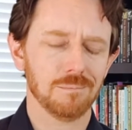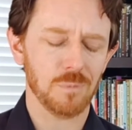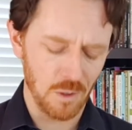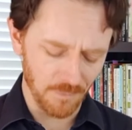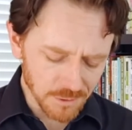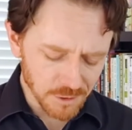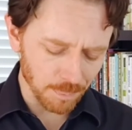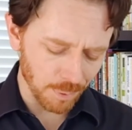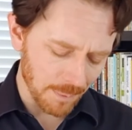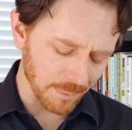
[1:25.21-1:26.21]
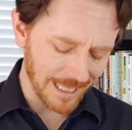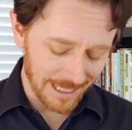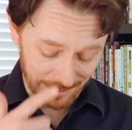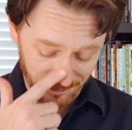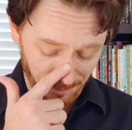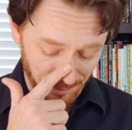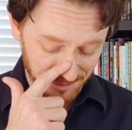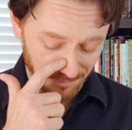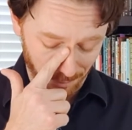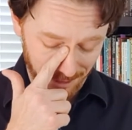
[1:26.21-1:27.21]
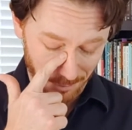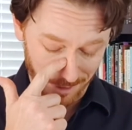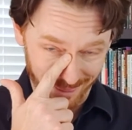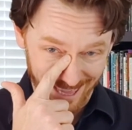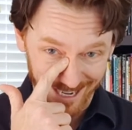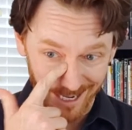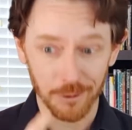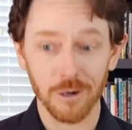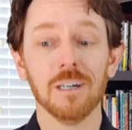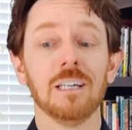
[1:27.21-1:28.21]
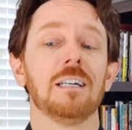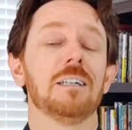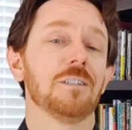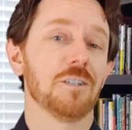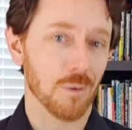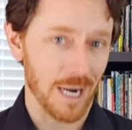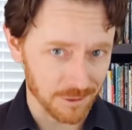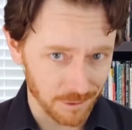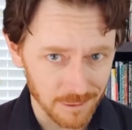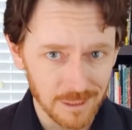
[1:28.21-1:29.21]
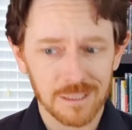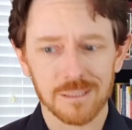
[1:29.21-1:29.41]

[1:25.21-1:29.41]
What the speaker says: You've also probably had the experience of working with that other director,